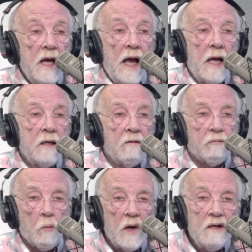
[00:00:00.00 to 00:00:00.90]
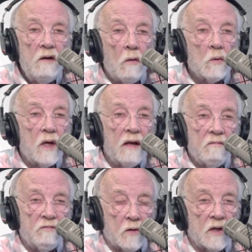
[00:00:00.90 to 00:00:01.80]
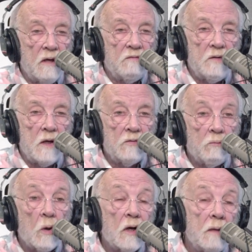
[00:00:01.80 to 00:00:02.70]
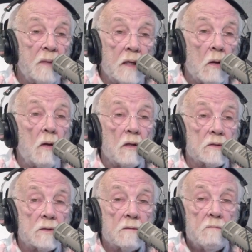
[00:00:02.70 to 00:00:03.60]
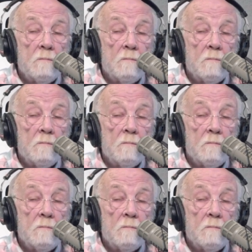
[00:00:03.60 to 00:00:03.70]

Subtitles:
And if we don't get forgiveness, we're going to be lost.